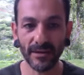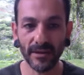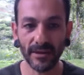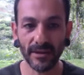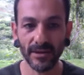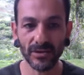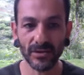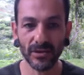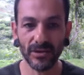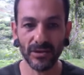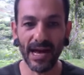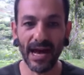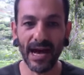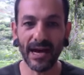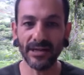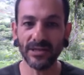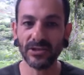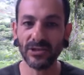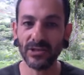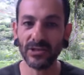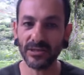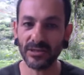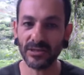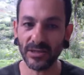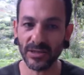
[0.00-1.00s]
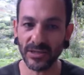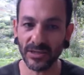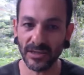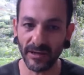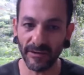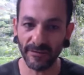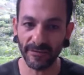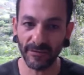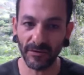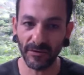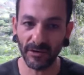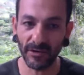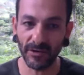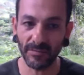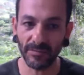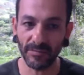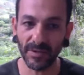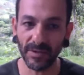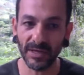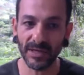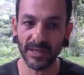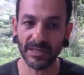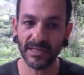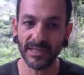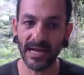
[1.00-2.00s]
So now I start to suffer,
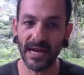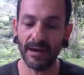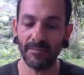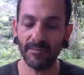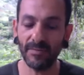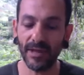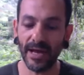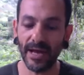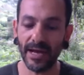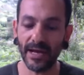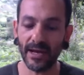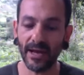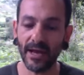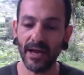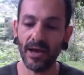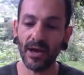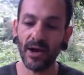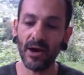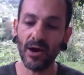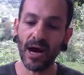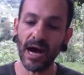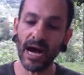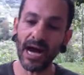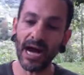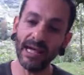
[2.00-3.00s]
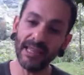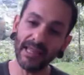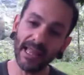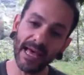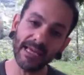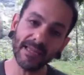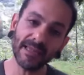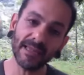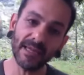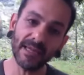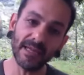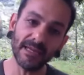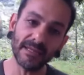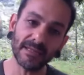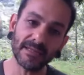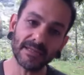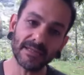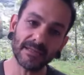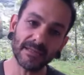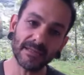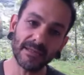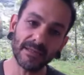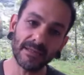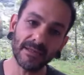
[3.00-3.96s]
because now I'm like, I like this.